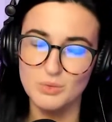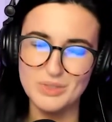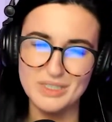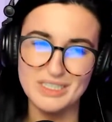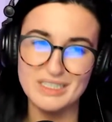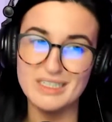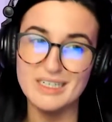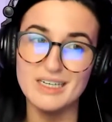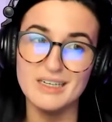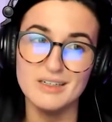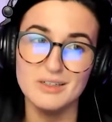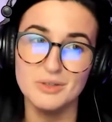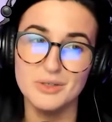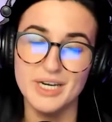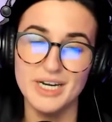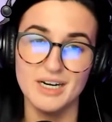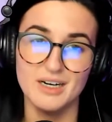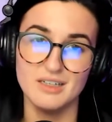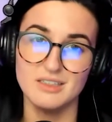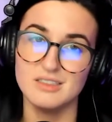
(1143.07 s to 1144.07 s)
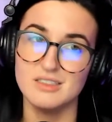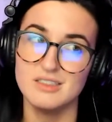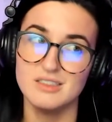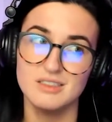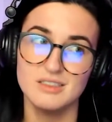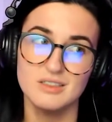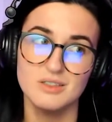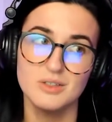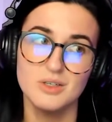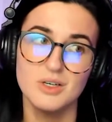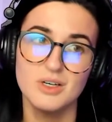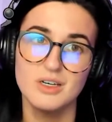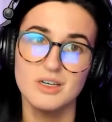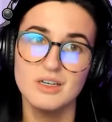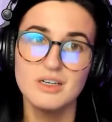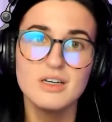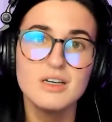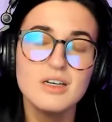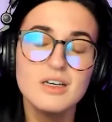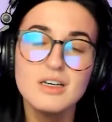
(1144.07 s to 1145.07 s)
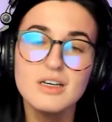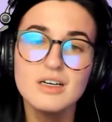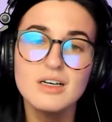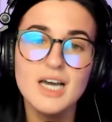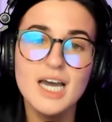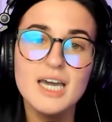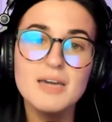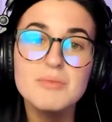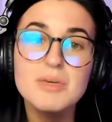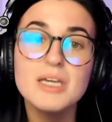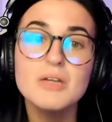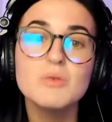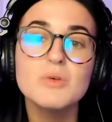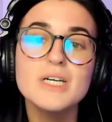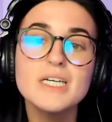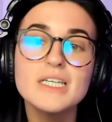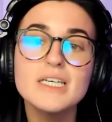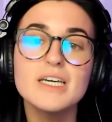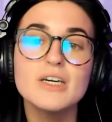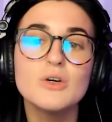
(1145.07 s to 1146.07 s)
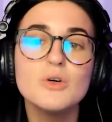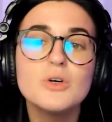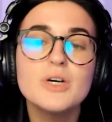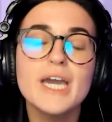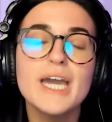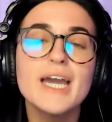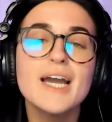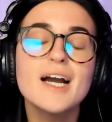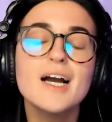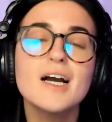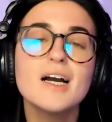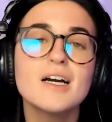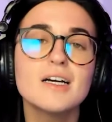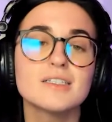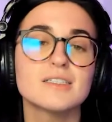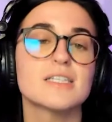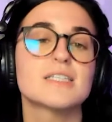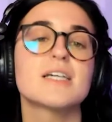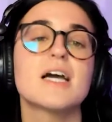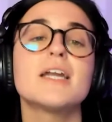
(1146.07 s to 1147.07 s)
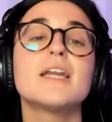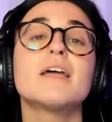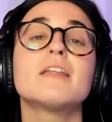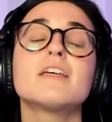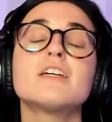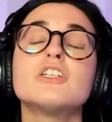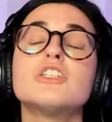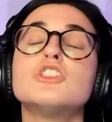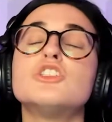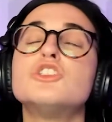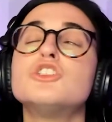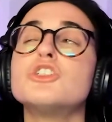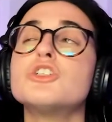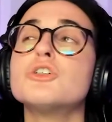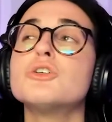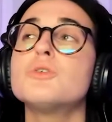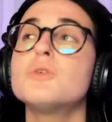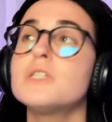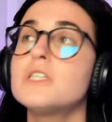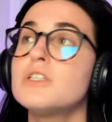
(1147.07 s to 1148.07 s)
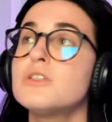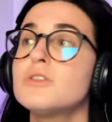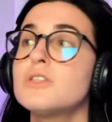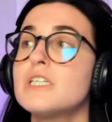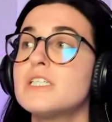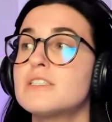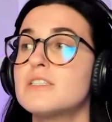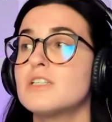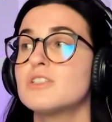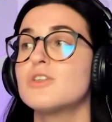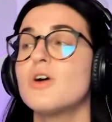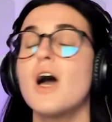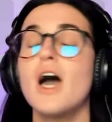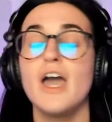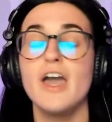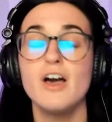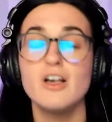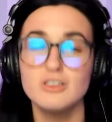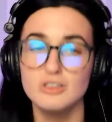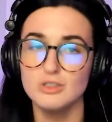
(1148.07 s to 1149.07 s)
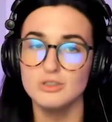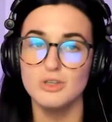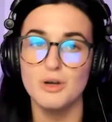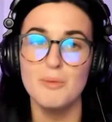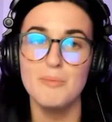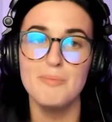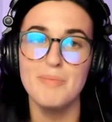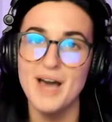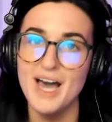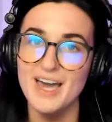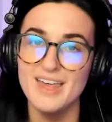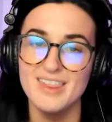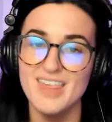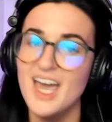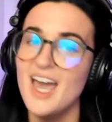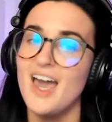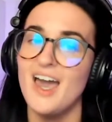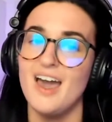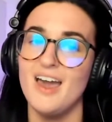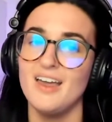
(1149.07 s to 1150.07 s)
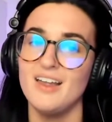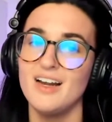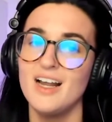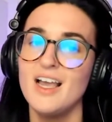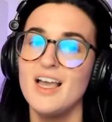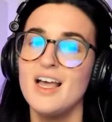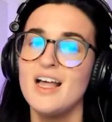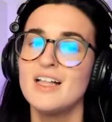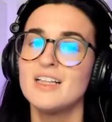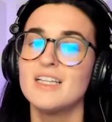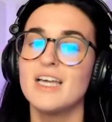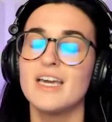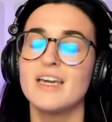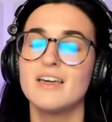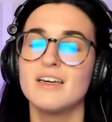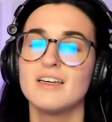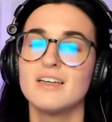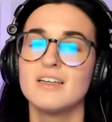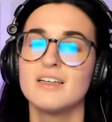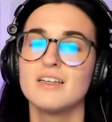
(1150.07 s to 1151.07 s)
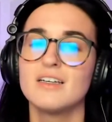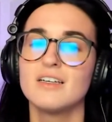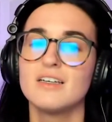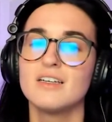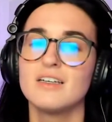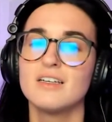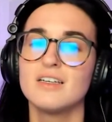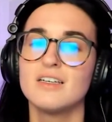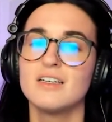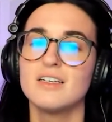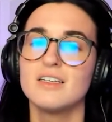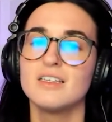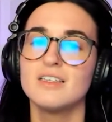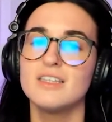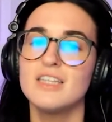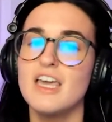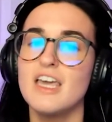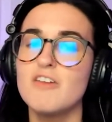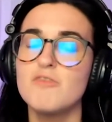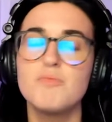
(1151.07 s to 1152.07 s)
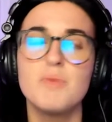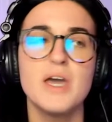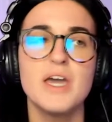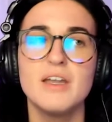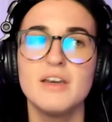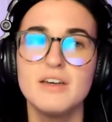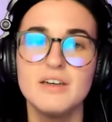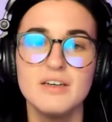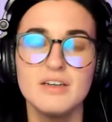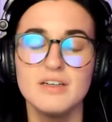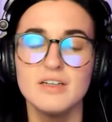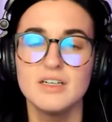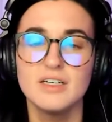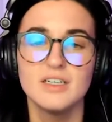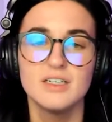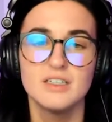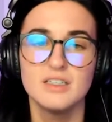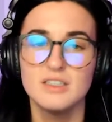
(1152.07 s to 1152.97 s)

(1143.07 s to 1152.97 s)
Really? Who cares? I mean, really, who cares? It's got nothing to do with you, Lisa. So I also don't buy that. Like they've been